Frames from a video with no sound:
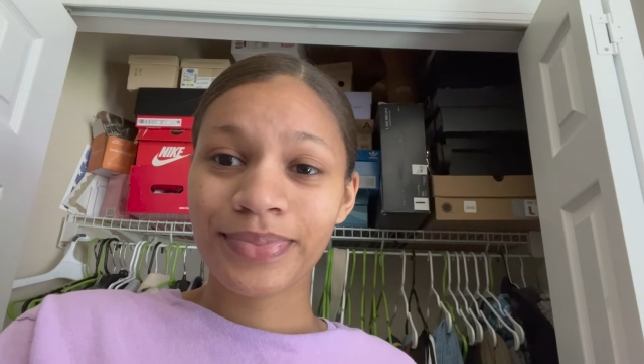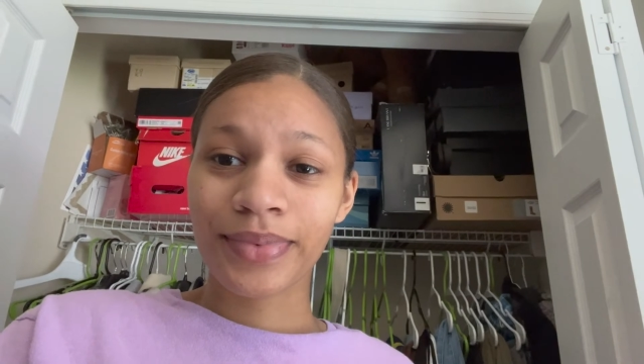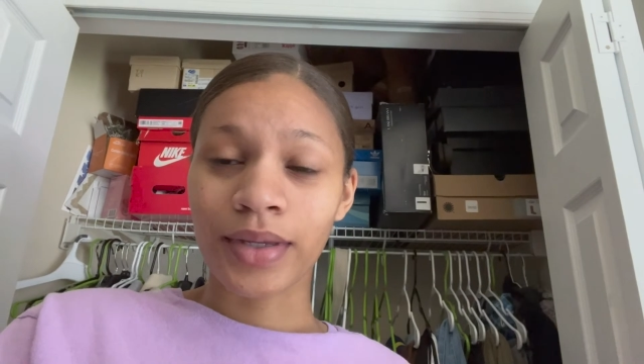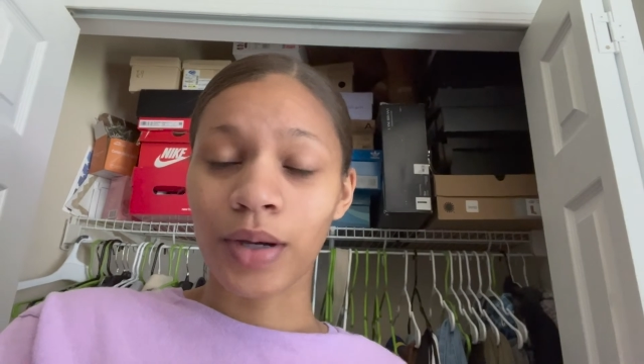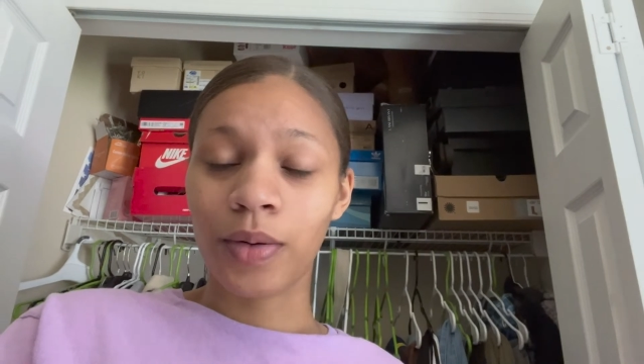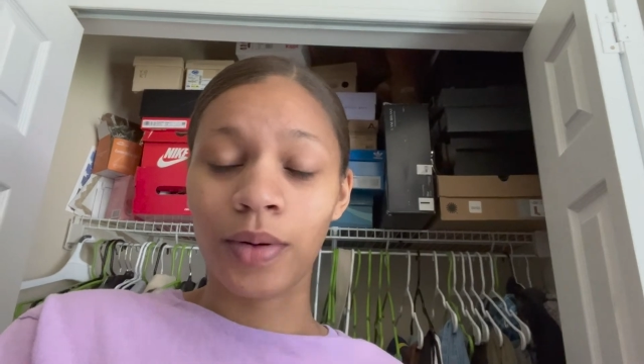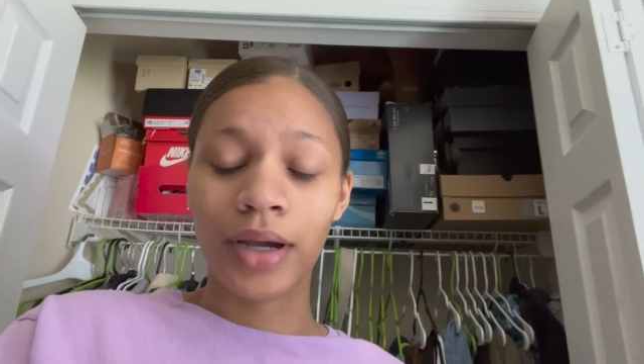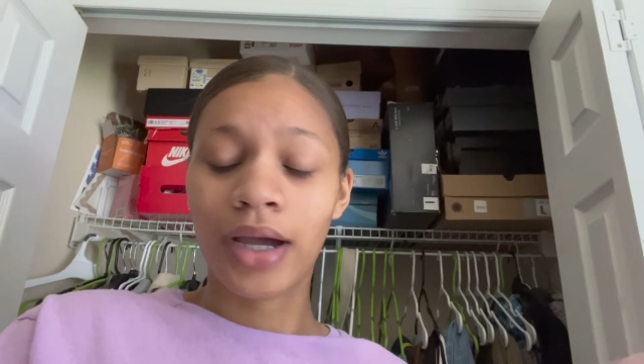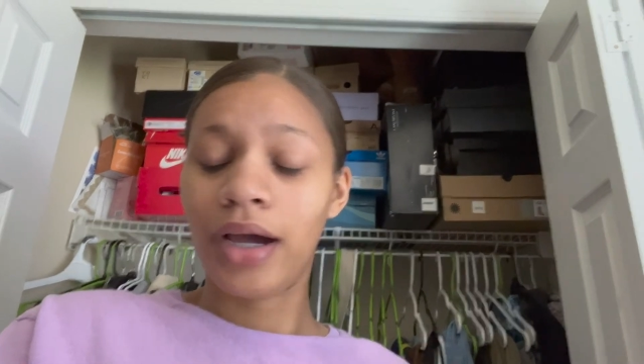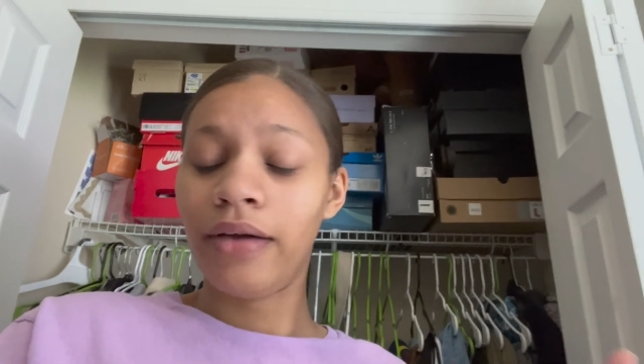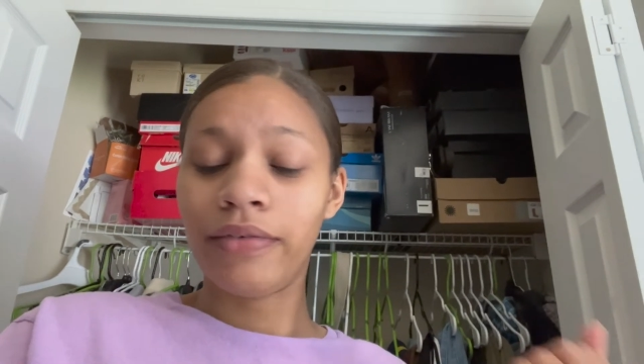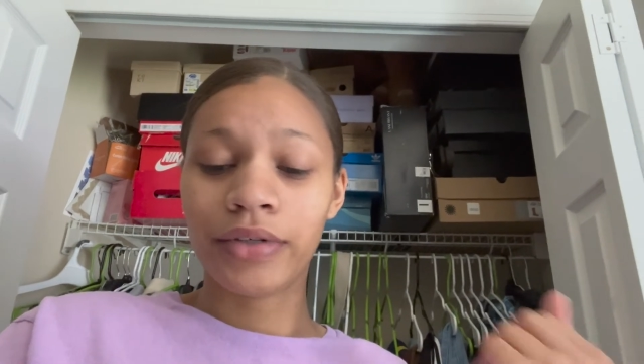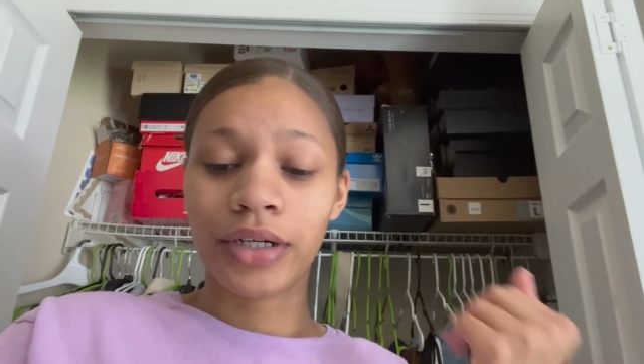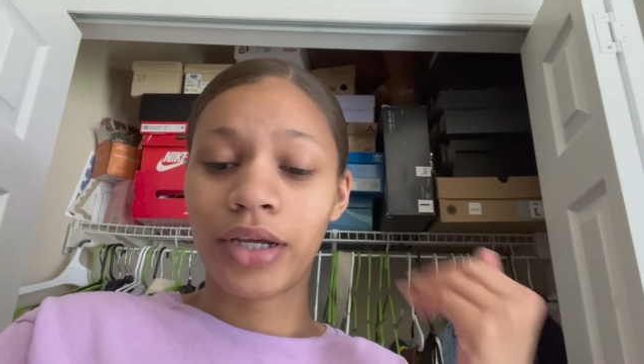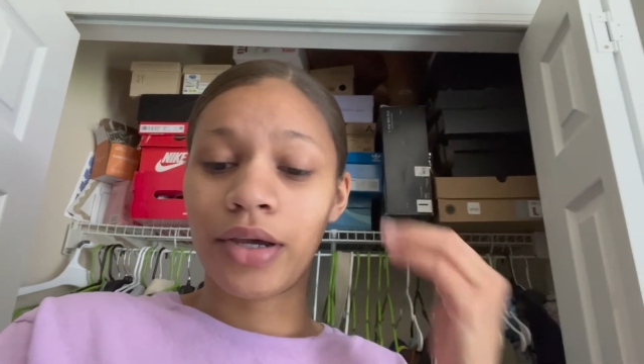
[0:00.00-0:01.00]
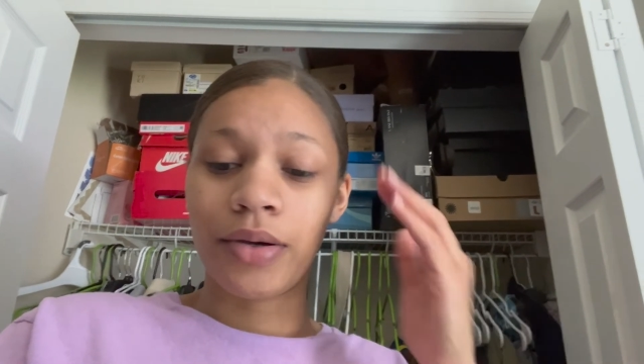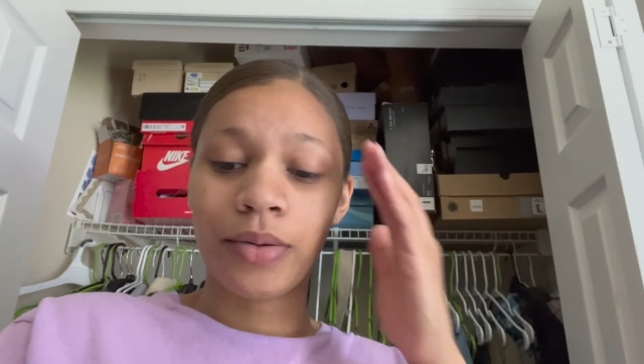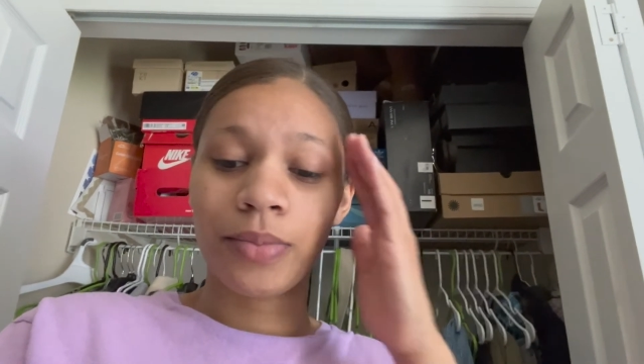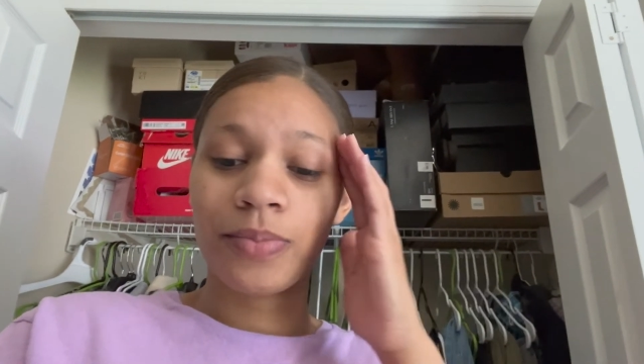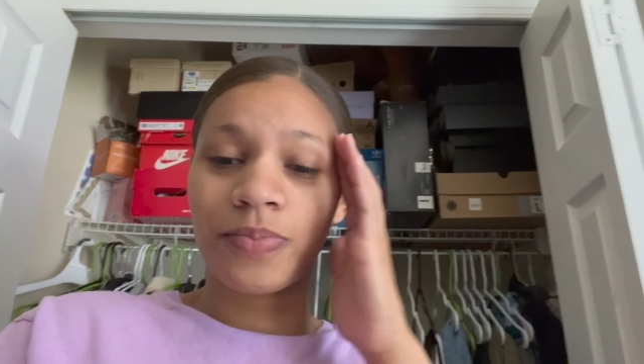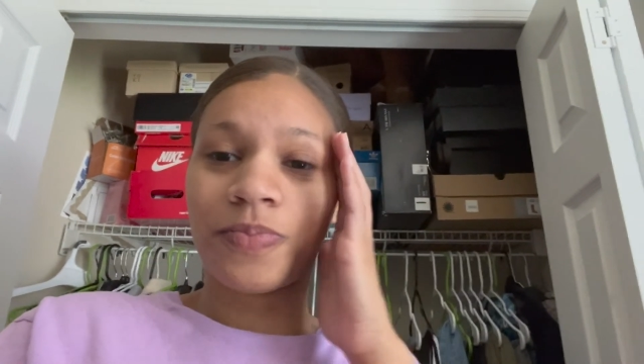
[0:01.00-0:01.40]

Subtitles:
So however it goes.